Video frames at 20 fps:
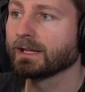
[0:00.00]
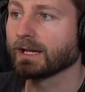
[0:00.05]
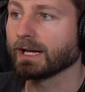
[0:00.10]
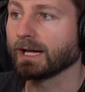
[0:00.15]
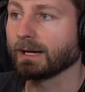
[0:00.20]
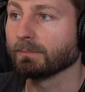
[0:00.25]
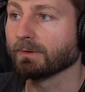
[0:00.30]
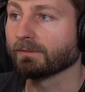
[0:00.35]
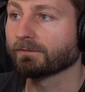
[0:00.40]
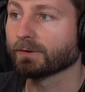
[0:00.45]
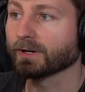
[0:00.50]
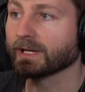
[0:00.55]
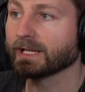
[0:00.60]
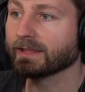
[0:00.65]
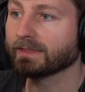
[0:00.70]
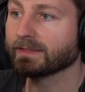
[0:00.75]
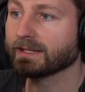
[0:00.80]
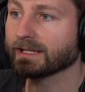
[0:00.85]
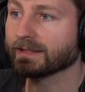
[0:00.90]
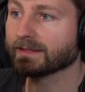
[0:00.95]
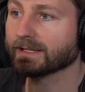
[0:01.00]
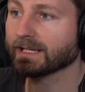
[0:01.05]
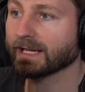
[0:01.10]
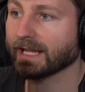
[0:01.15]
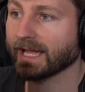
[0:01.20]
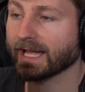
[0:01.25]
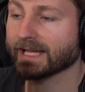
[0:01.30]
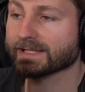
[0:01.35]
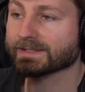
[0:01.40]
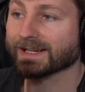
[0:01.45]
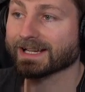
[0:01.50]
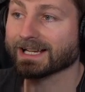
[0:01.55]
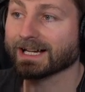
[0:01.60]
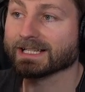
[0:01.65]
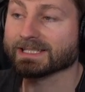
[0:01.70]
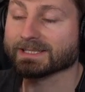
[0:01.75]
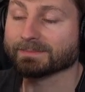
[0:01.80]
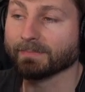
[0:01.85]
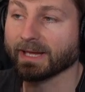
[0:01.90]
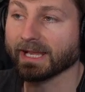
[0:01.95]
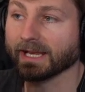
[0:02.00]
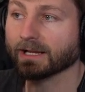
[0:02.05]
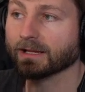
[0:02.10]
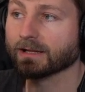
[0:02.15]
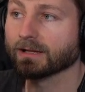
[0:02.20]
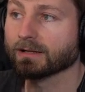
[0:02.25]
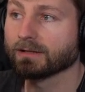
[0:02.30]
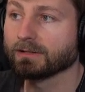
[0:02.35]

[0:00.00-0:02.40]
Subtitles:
For anything that has a cosmetic,